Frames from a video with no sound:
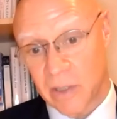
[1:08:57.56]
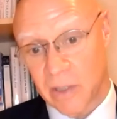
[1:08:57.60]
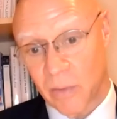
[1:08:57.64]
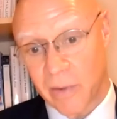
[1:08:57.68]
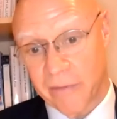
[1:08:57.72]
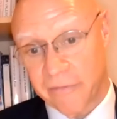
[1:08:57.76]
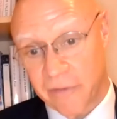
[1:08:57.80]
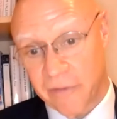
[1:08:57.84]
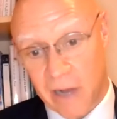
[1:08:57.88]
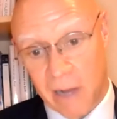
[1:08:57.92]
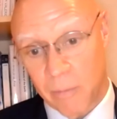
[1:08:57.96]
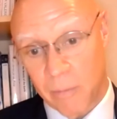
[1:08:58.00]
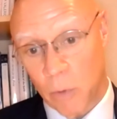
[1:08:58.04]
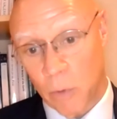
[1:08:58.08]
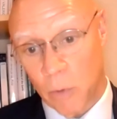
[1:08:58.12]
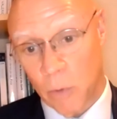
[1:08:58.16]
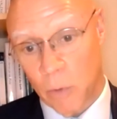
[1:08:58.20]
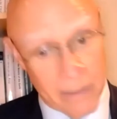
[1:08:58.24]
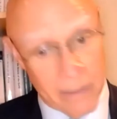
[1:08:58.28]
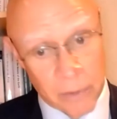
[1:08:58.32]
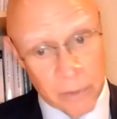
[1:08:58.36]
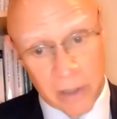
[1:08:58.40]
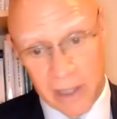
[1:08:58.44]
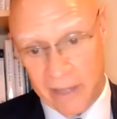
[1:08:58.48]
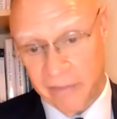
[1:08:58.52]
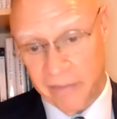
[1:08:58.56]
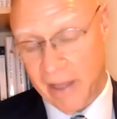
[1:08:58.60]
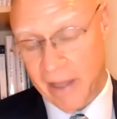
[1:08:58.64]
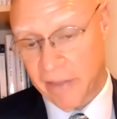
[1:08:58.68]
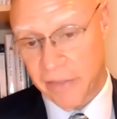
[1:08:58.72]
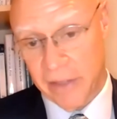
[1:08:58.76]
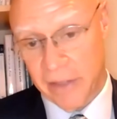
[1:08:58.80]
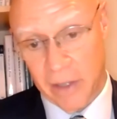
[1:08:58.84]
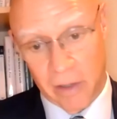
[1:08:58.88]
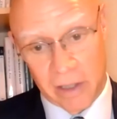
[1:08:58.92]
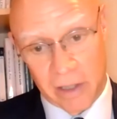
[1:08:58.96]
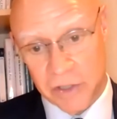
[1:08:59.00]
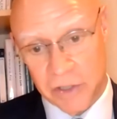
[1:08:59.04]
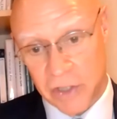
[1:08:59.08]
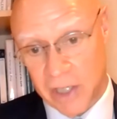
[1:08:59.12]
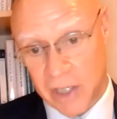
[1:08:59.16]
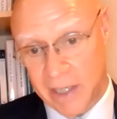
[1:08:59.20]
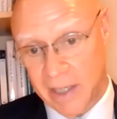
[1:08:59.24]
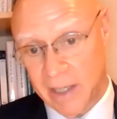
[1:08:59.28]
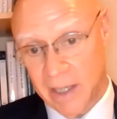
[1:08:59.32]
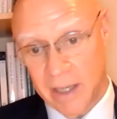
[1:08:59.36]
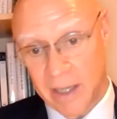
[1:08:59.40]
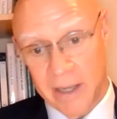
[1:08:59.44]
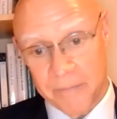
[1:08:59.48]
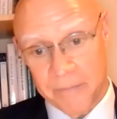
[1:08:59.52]
who were far more liberal in their
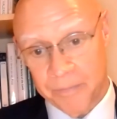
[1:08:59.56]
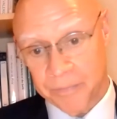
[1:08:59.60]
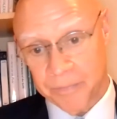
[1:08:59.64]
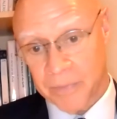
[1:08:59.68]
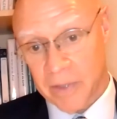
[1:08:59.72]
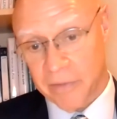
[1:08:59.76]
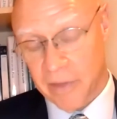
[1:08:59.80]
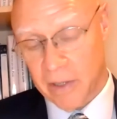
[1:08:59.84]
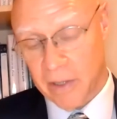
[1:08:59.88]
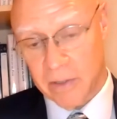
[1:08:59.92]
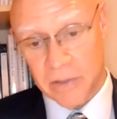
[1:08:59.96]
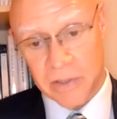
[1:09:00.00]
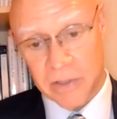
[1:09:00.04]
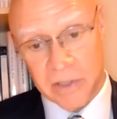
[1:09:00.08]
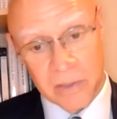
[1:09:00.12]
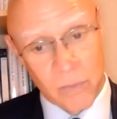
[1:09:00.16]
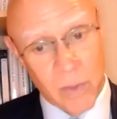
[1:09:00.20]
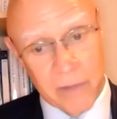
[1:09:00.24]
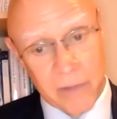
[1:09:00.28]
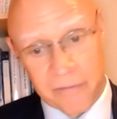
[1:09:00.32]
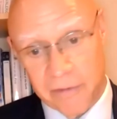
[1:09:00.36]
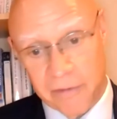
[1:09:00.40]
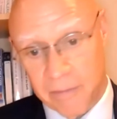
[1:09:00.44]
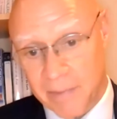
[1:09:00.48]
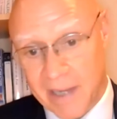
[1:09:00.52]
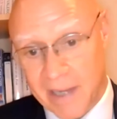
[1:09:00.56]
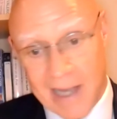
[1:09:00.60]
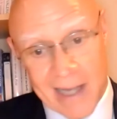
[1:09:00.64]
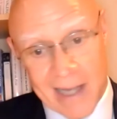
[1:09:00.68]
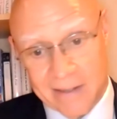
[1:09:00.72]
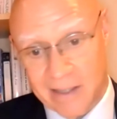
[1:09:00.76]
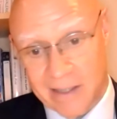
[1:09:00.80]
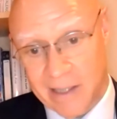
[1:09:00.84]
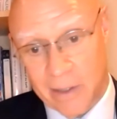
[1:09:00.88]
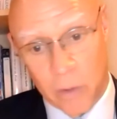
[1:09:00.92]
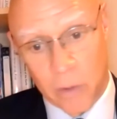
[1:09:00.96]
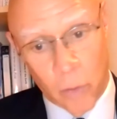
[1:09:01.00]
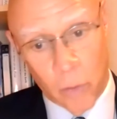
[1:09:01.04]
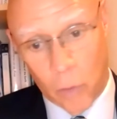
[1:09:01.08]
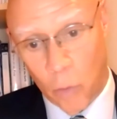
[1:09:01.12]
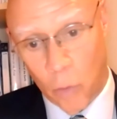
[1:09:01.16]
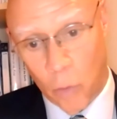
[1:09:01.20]
theology, those who were from Catholic or